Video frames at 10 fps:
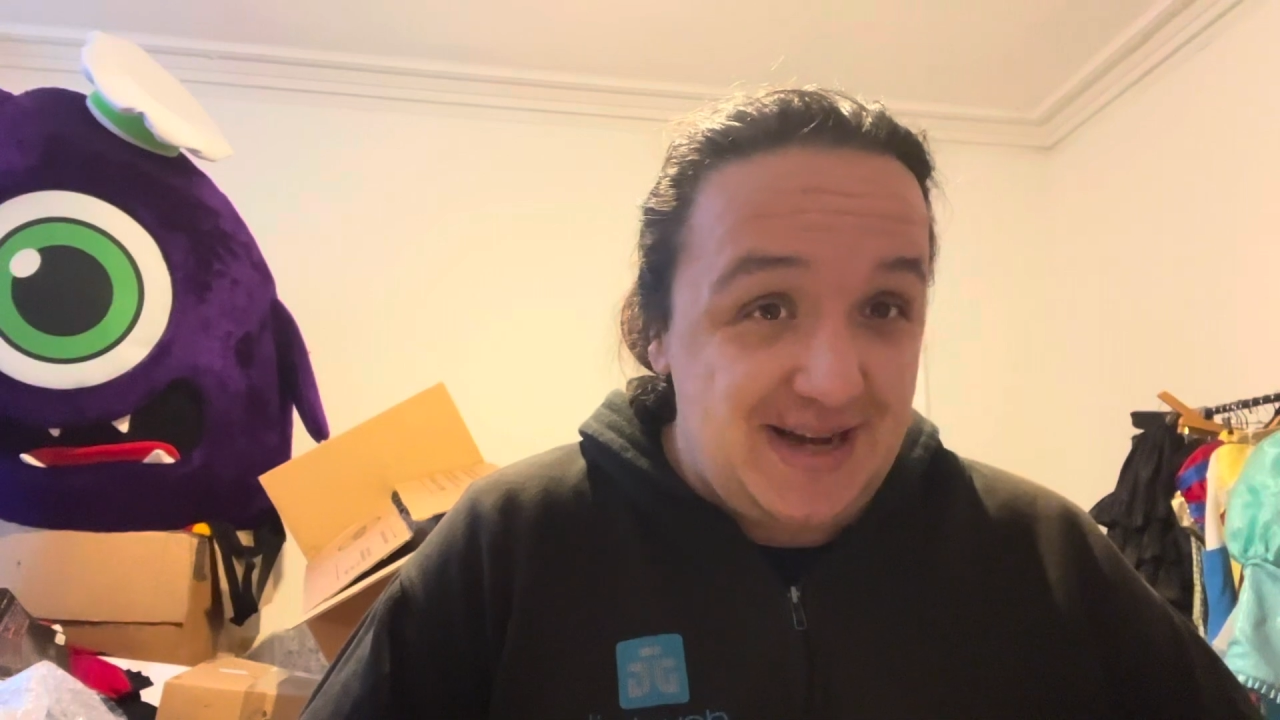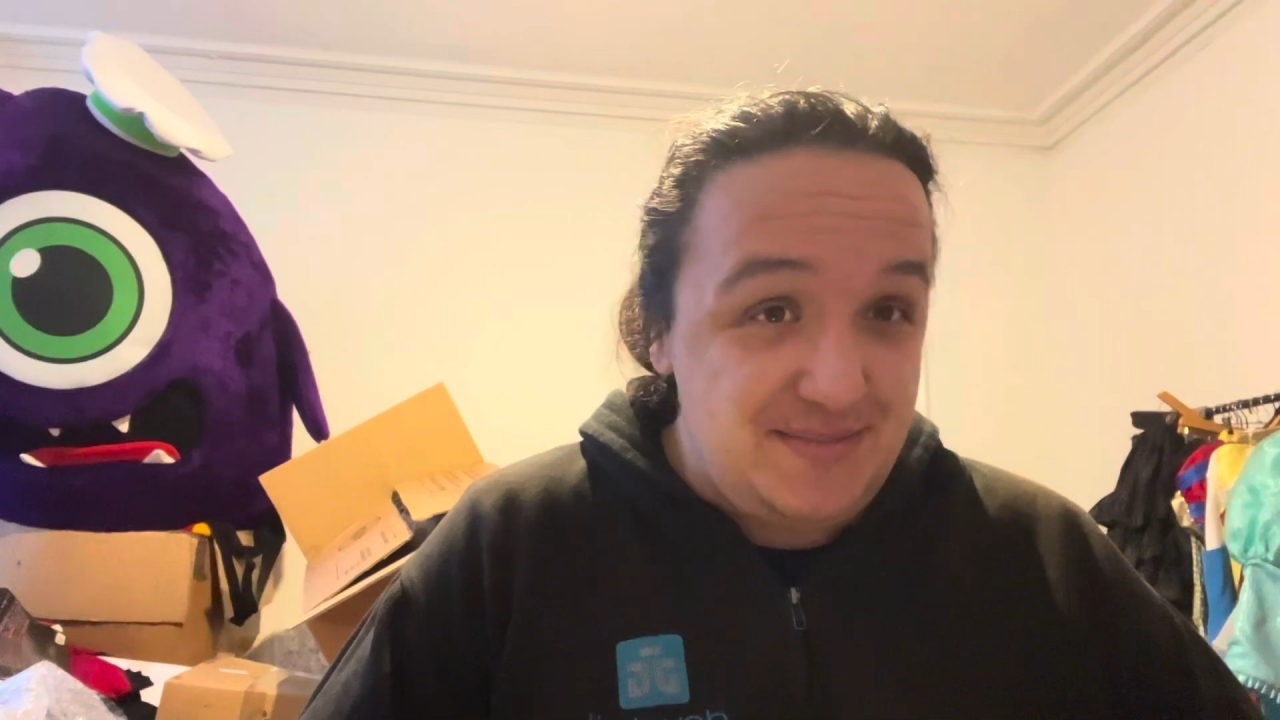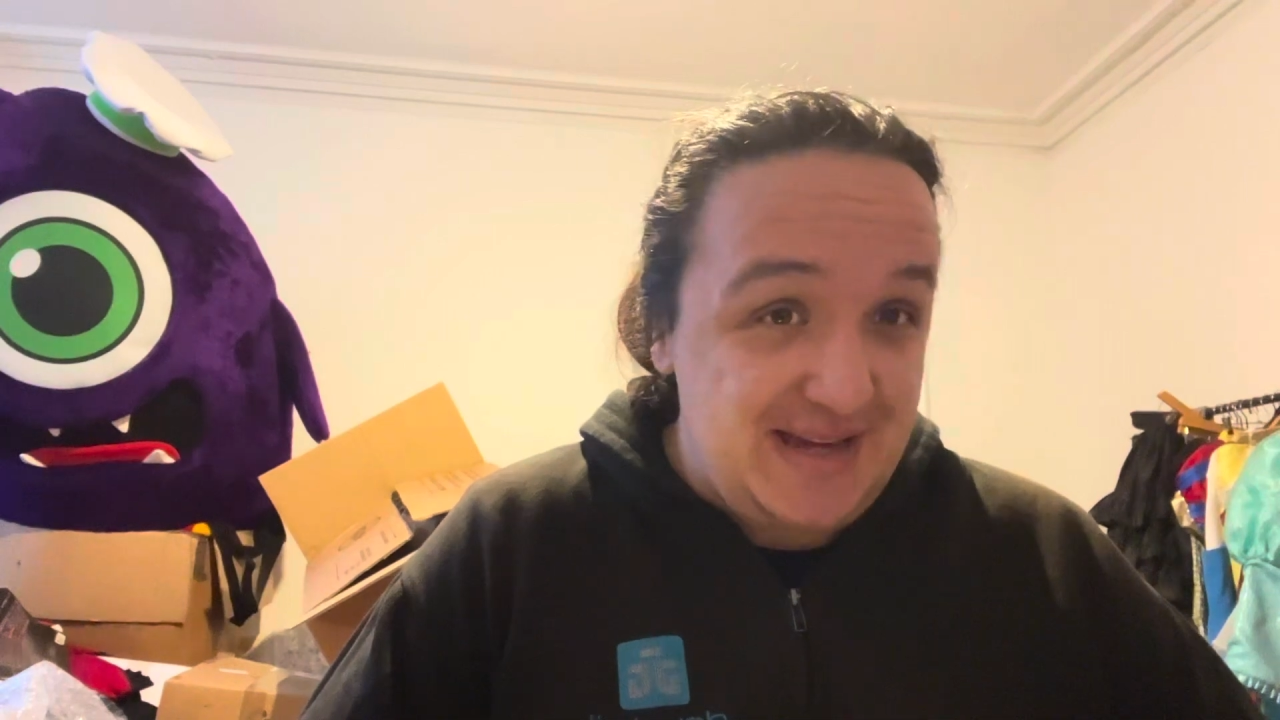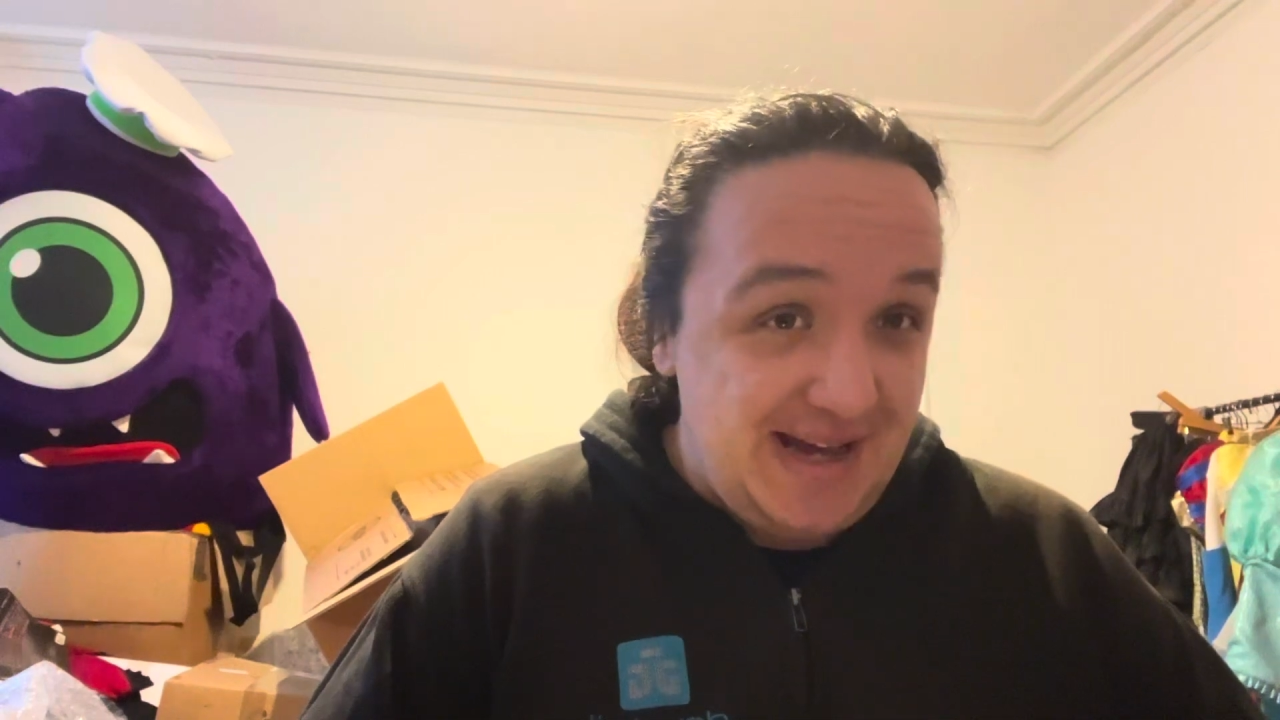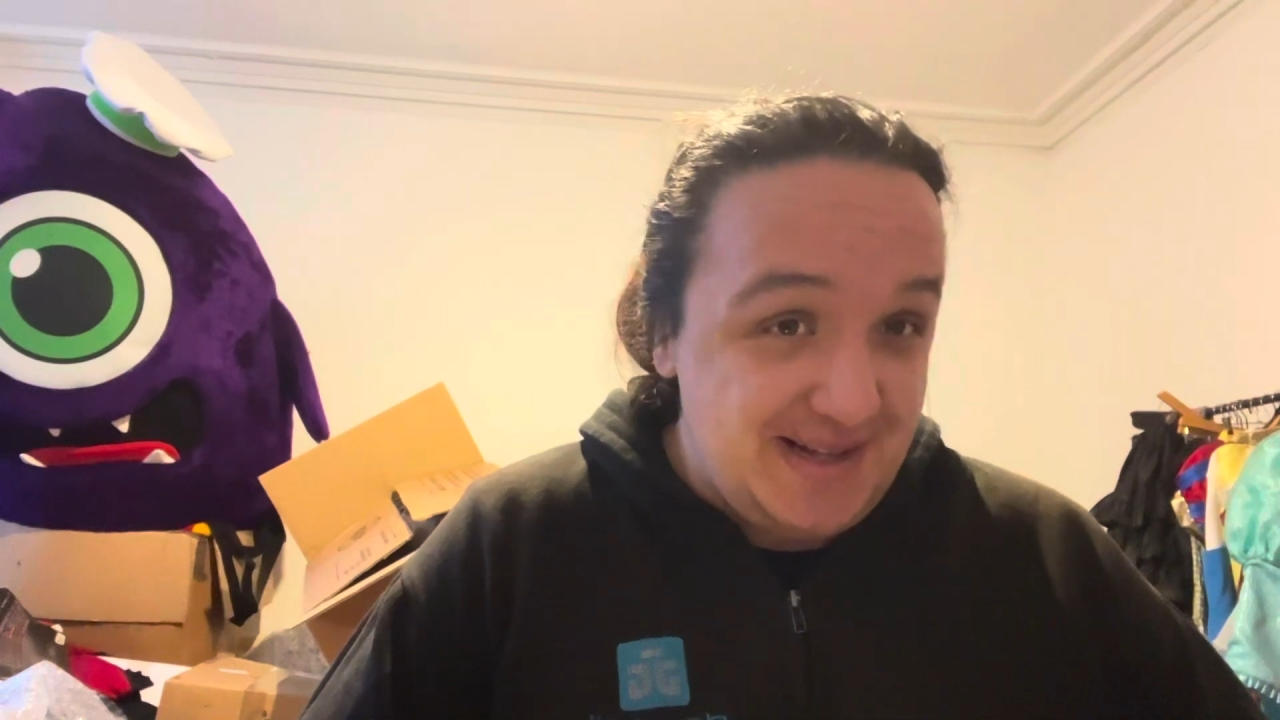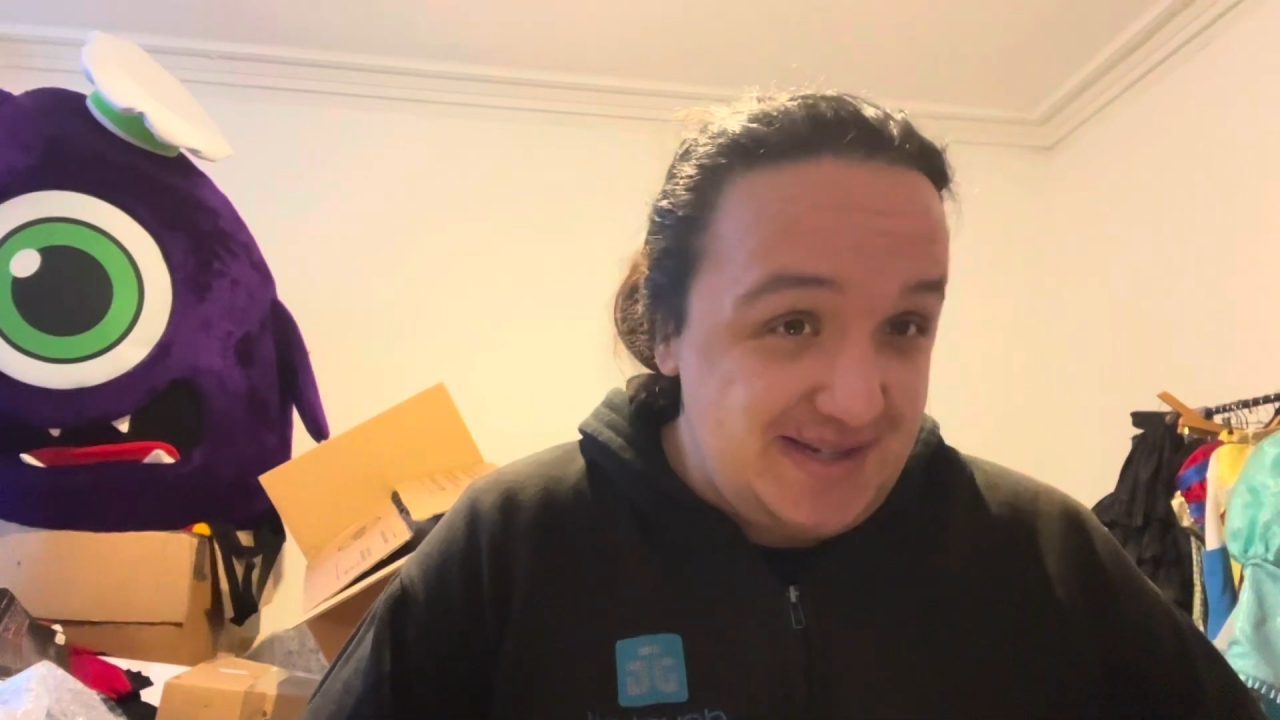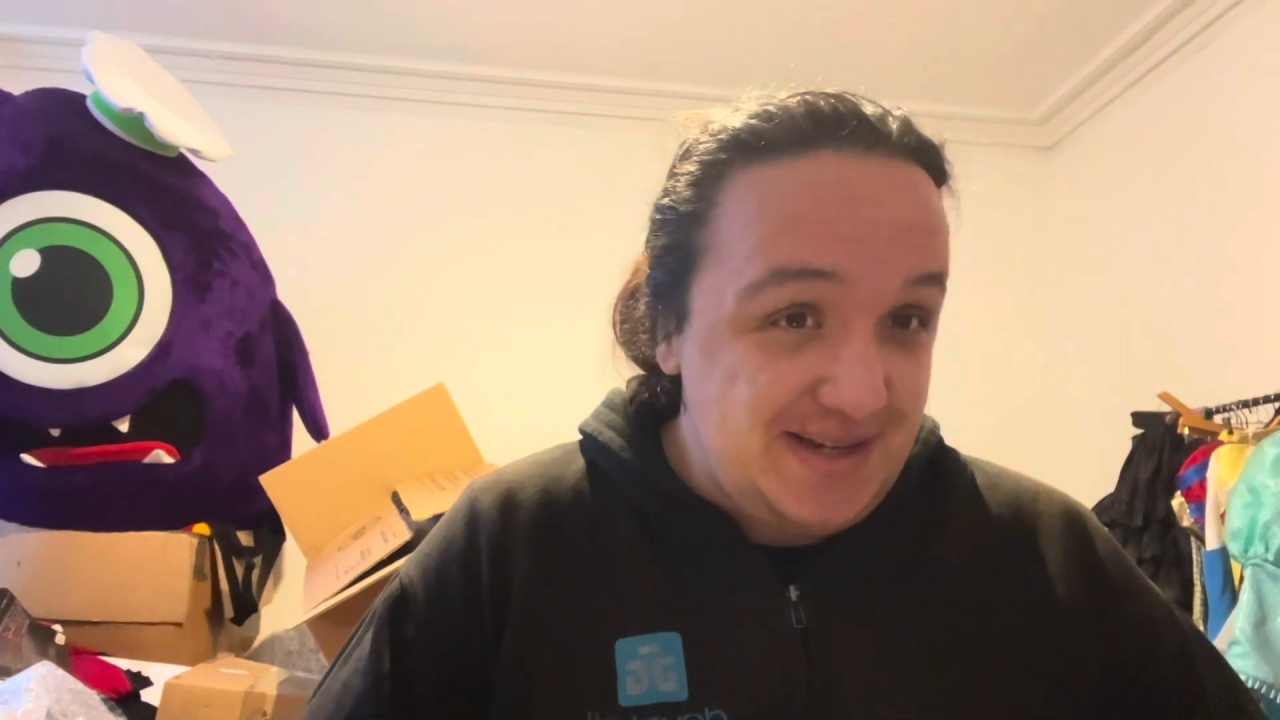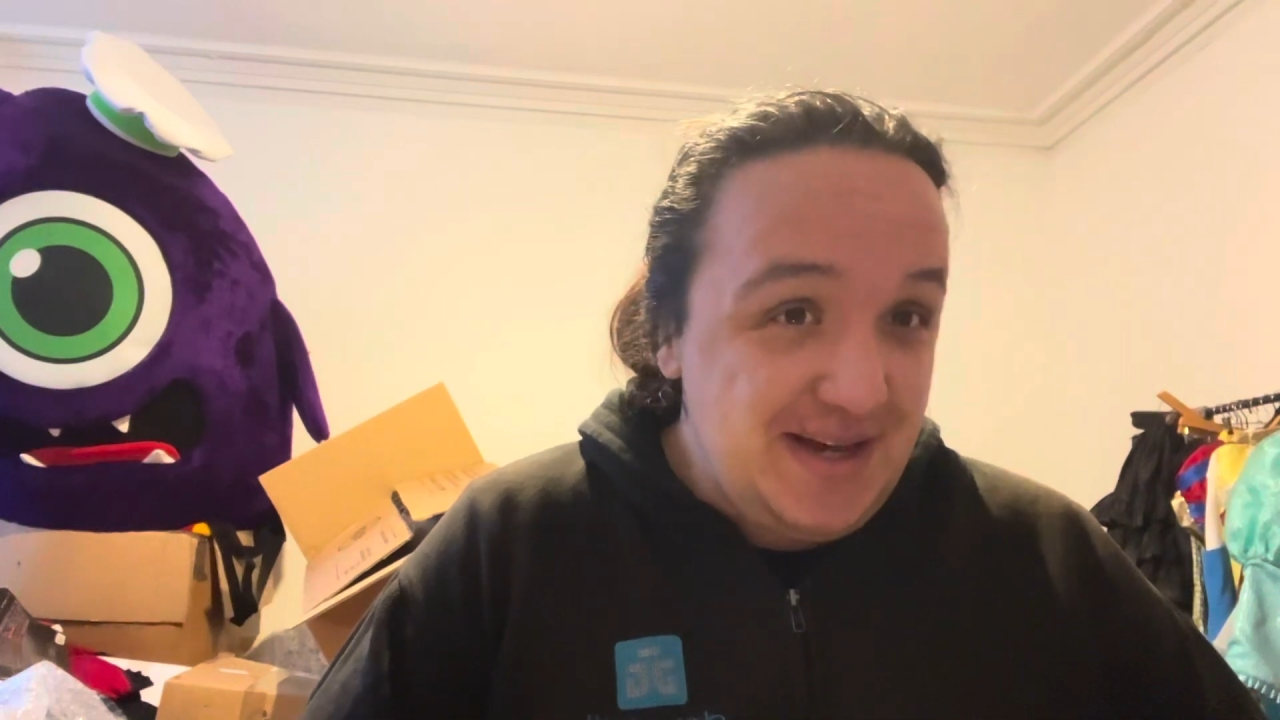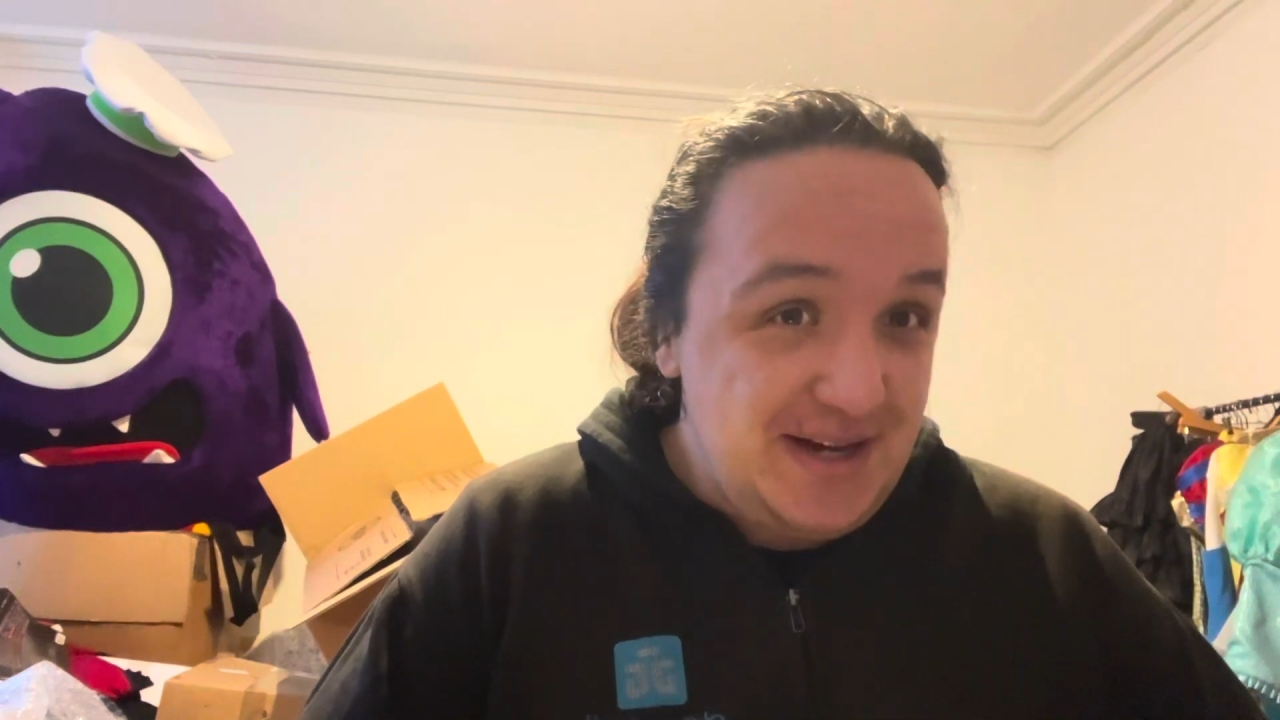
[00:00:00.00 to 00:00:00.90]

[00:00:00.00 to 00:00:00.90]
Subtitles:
timescales